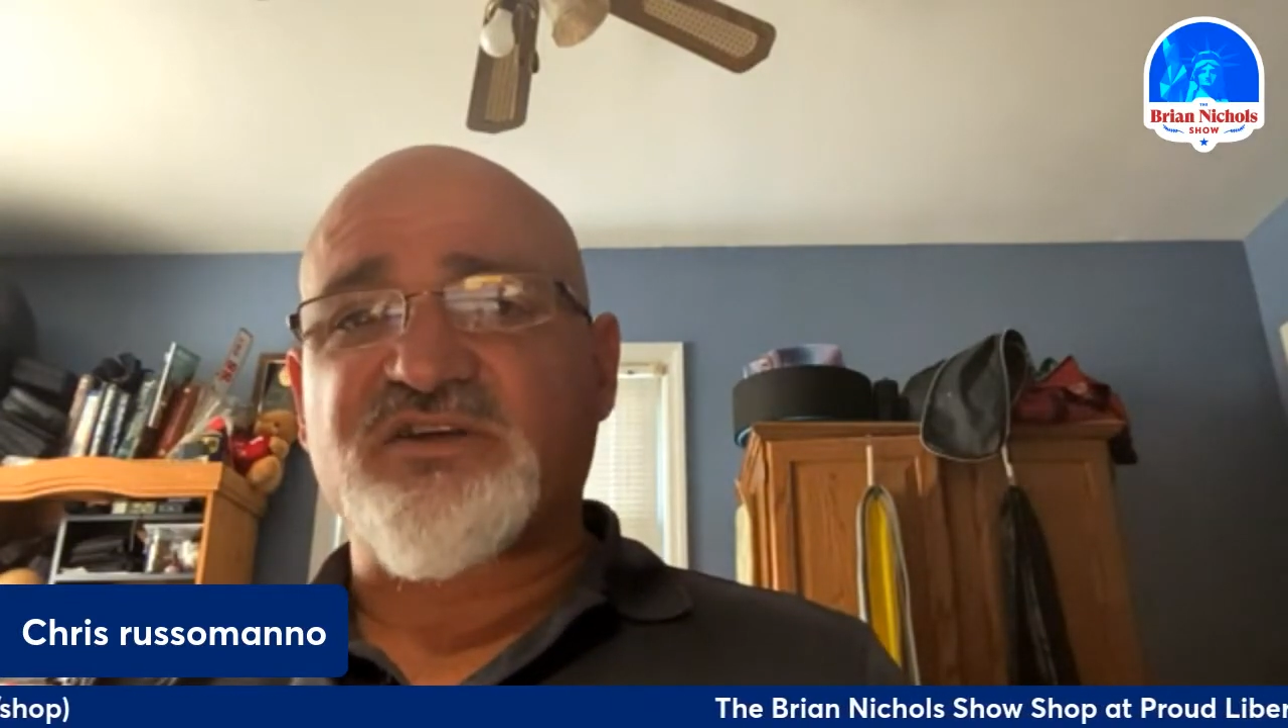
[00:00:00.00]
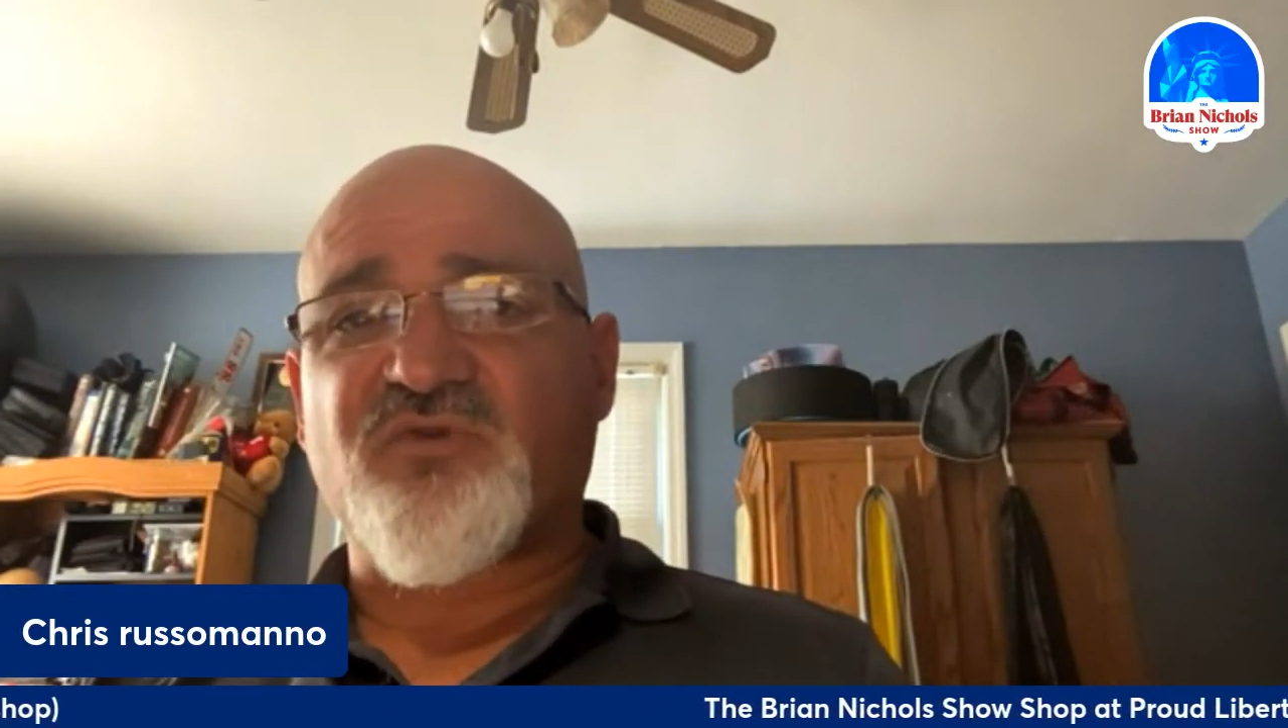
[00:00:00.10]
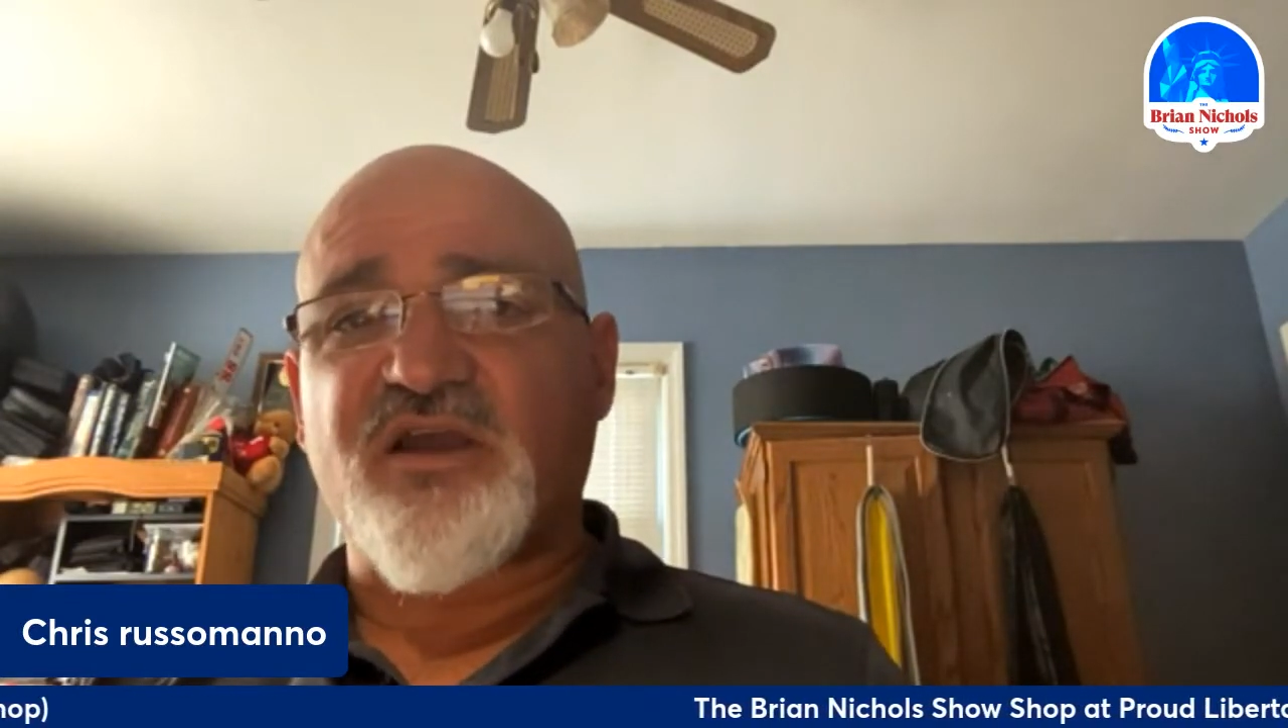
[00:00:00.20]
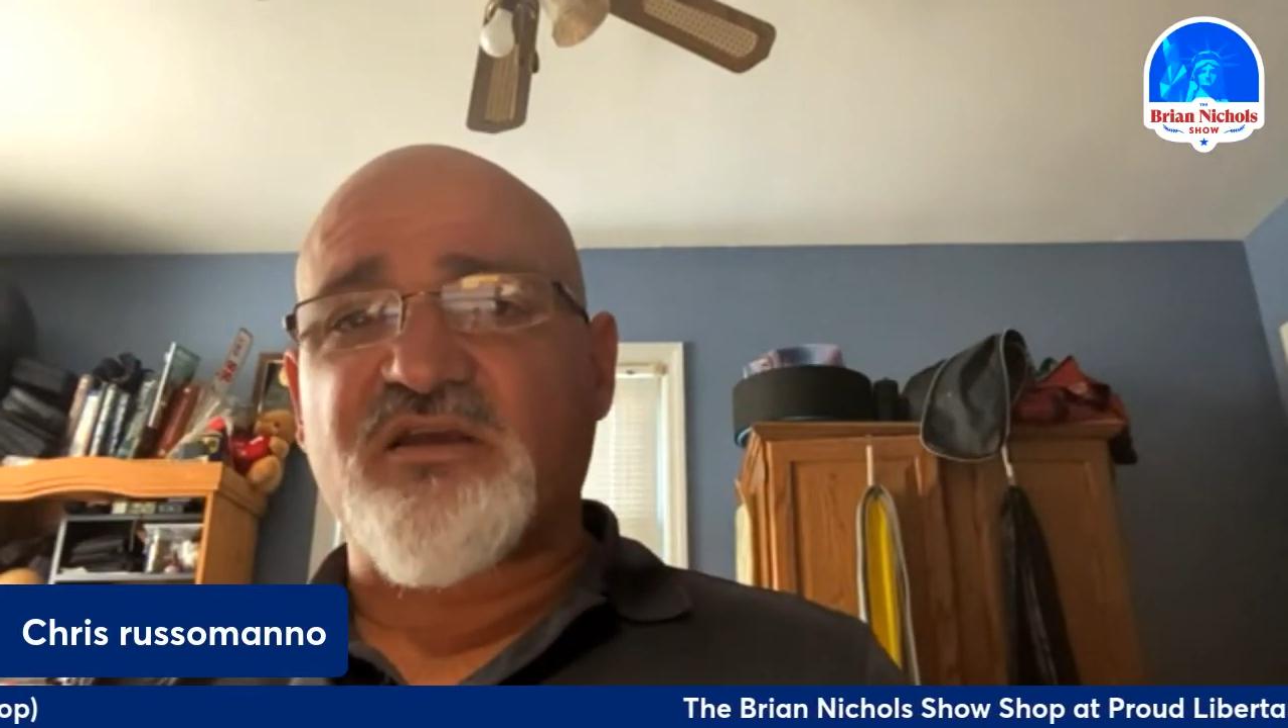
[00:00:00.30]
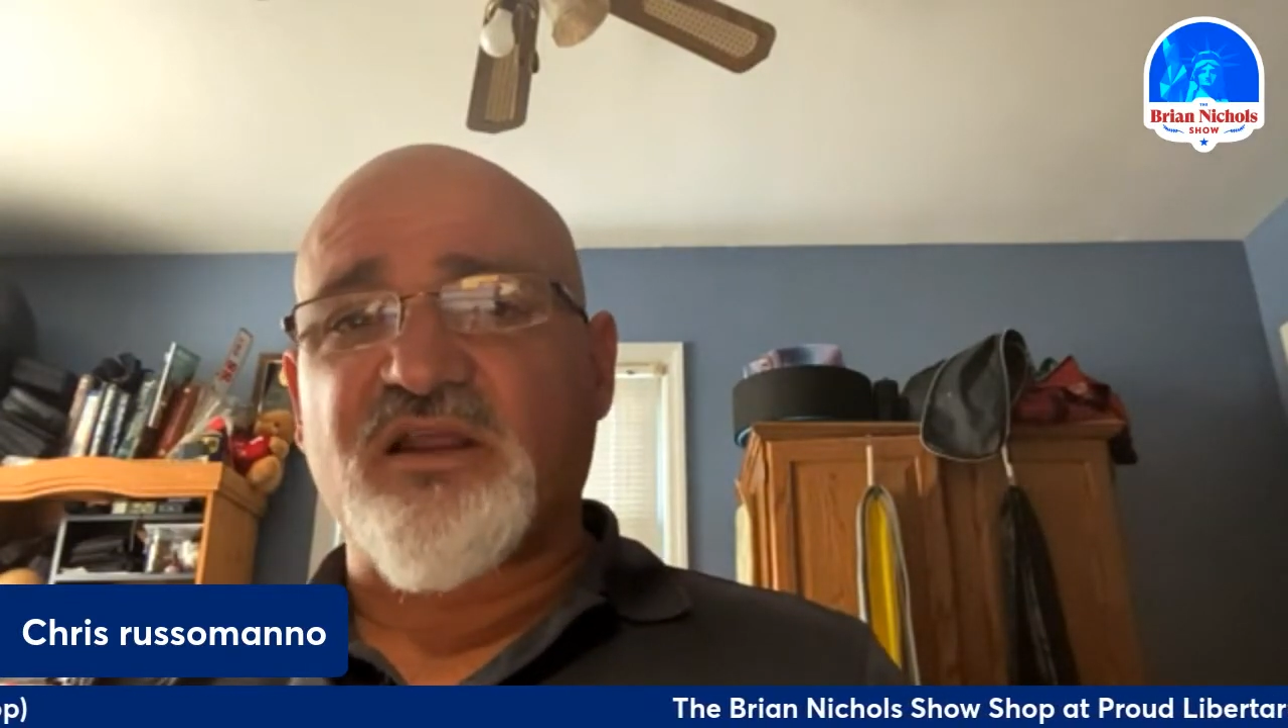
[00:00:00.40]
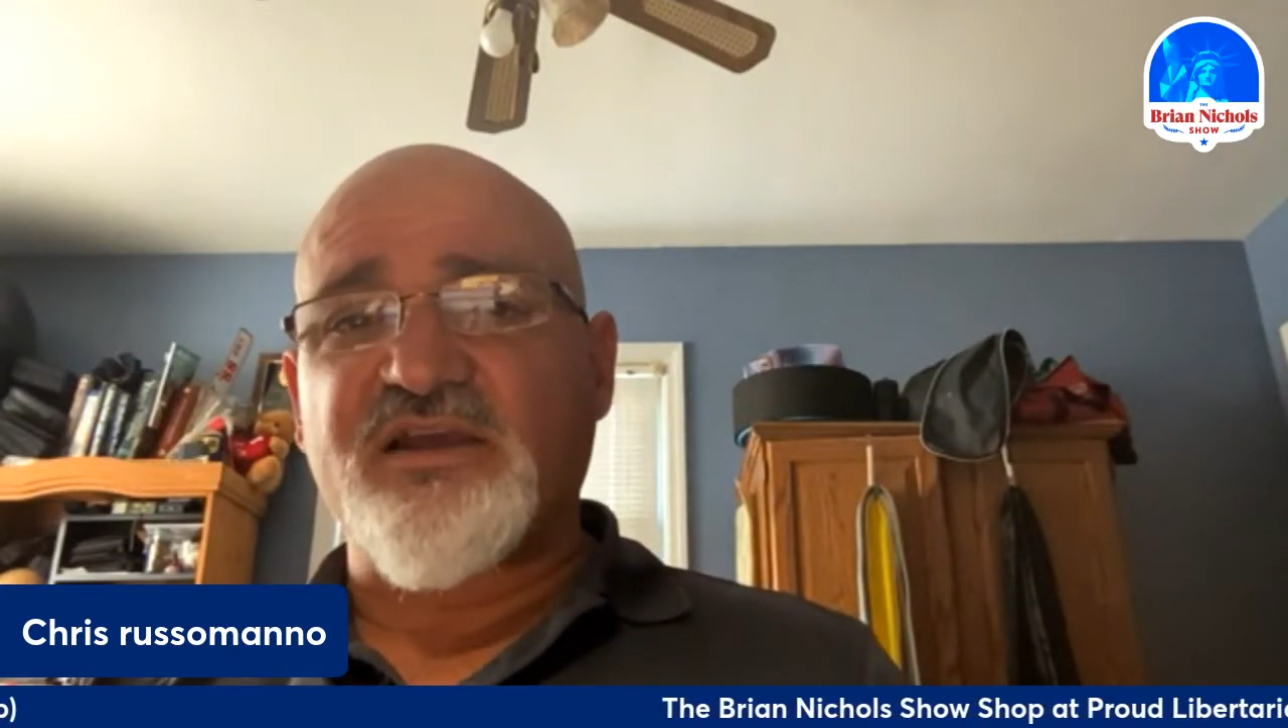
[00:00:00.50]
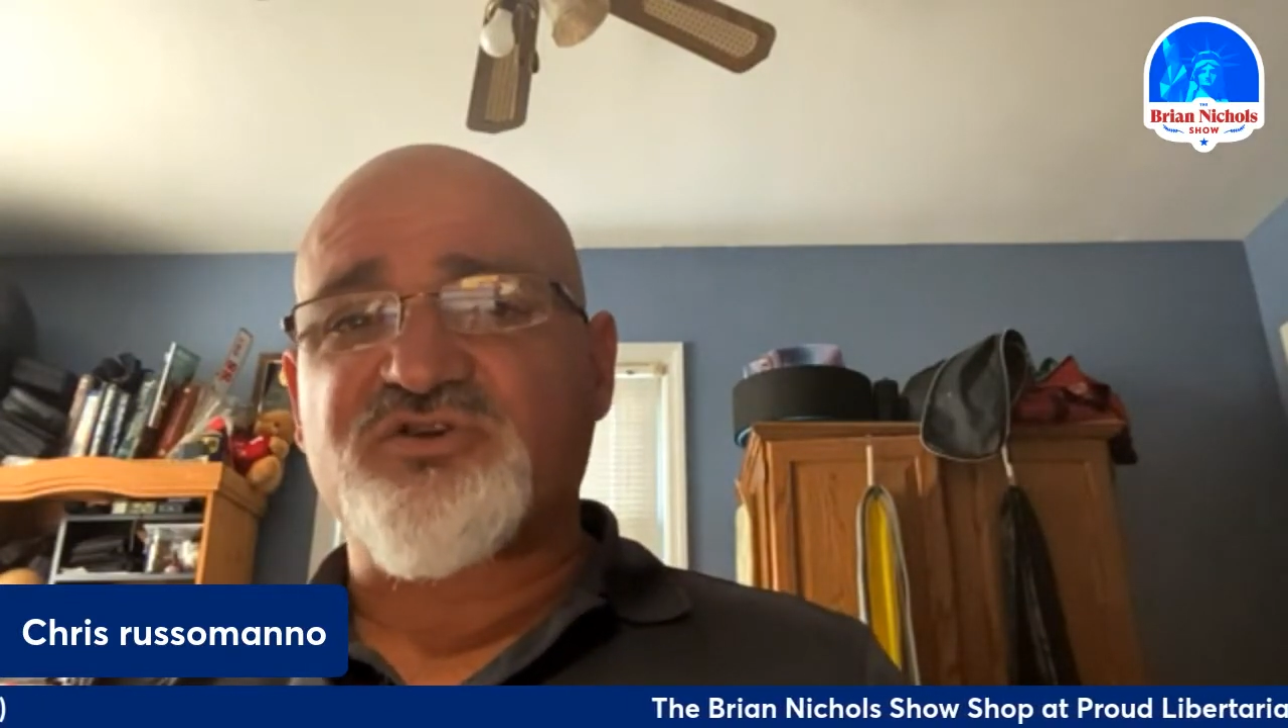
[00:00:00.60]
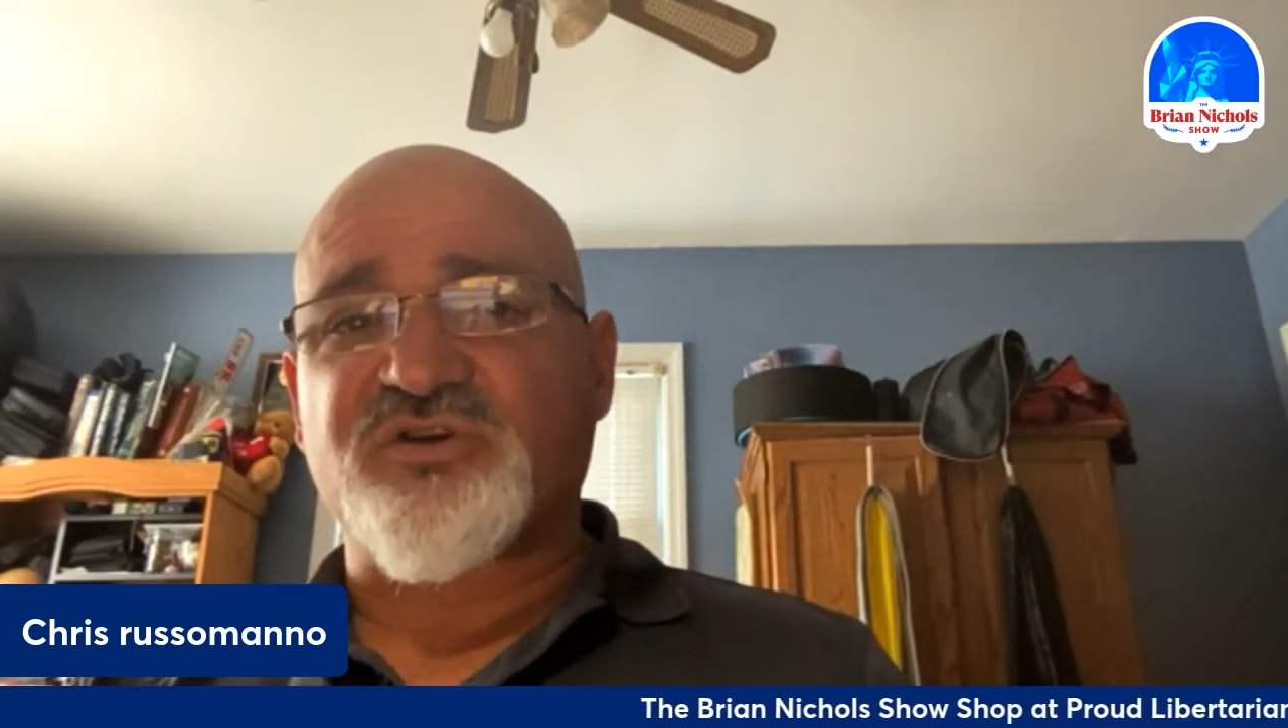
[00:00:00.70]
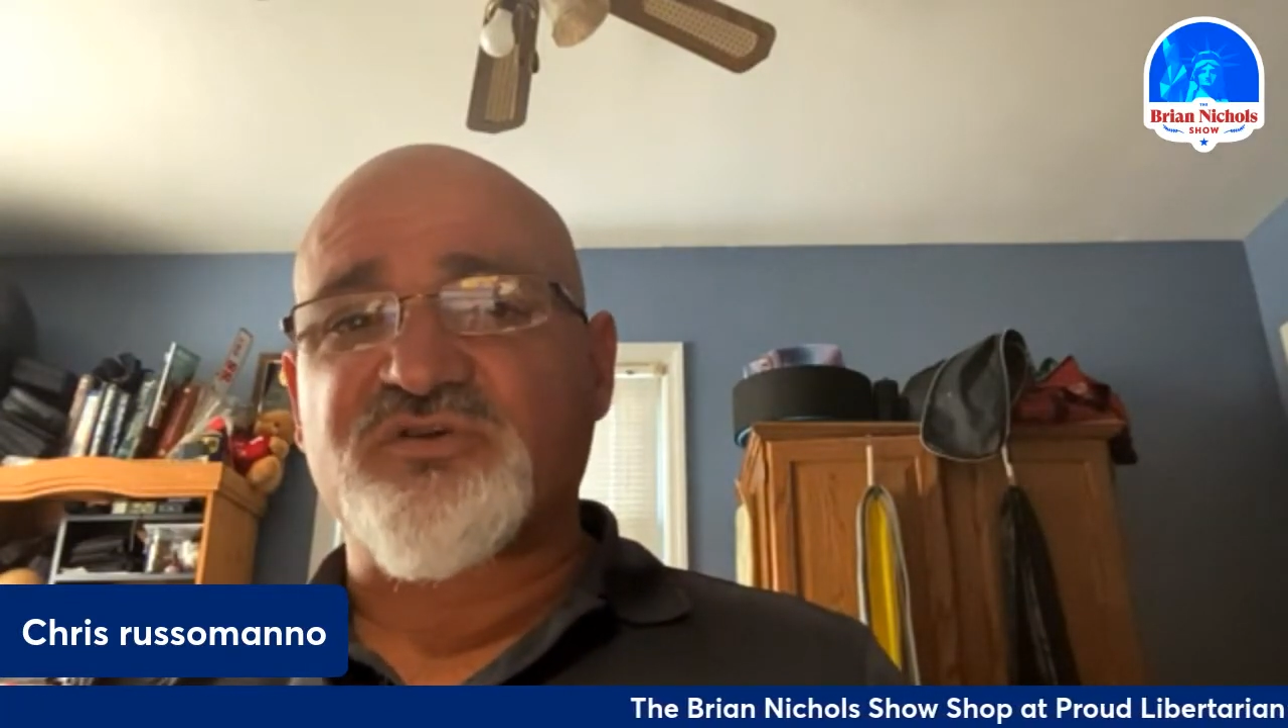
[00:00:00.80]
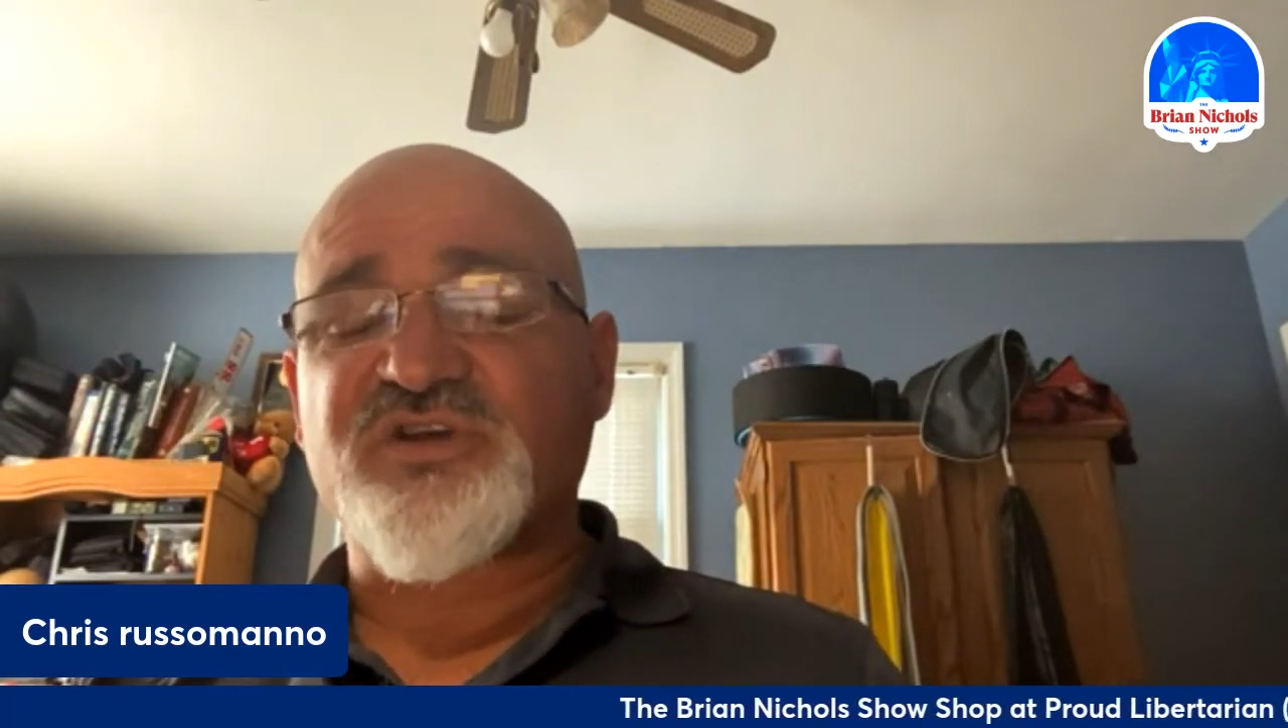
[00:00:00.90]

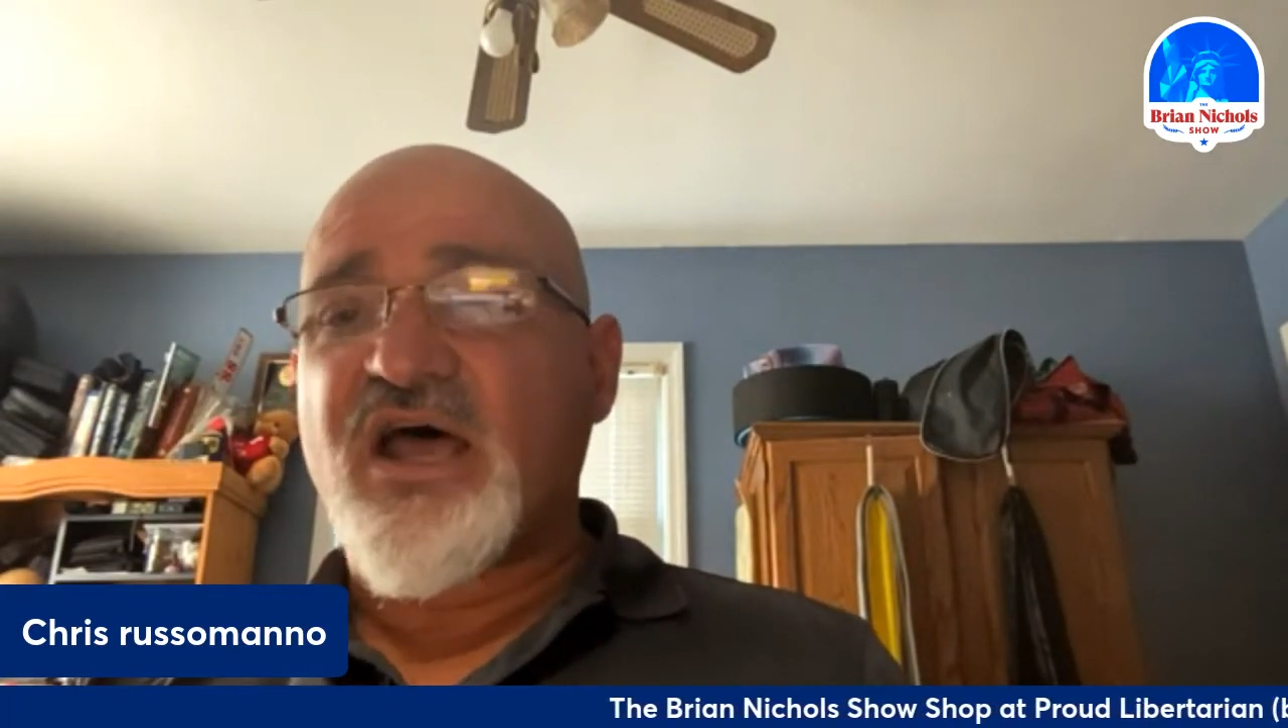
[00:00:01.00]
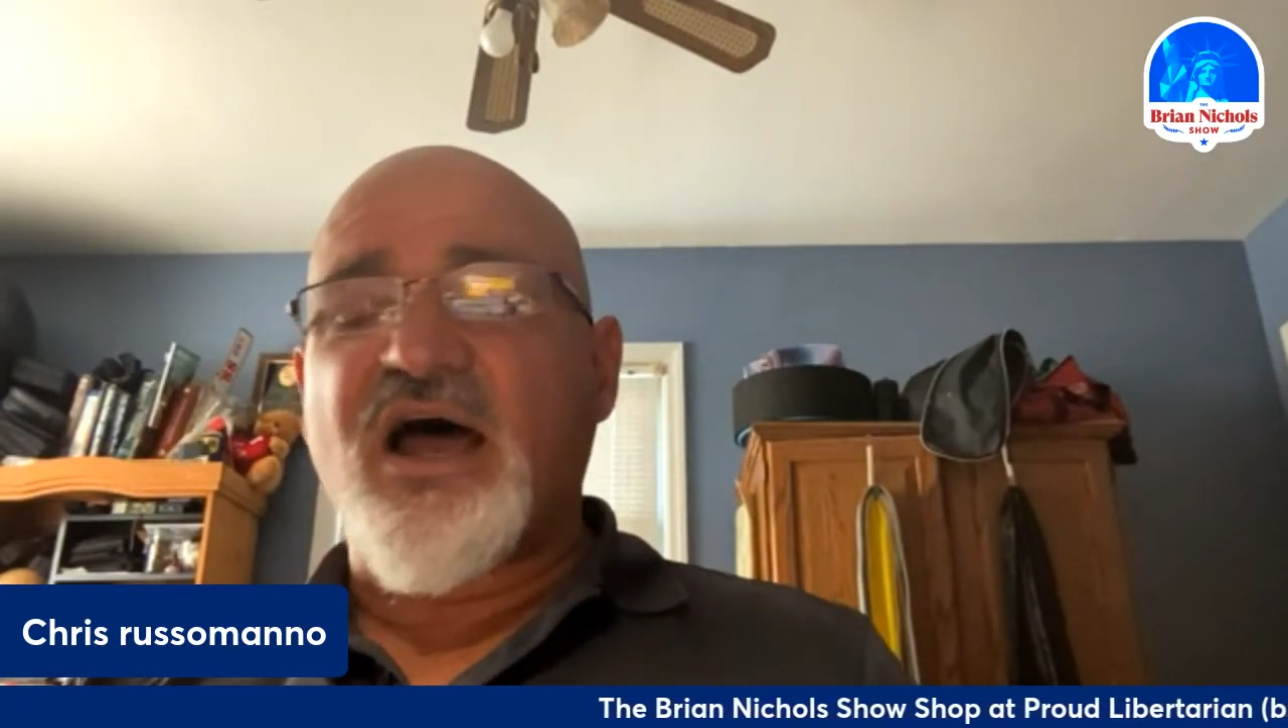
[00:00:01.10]
regulations.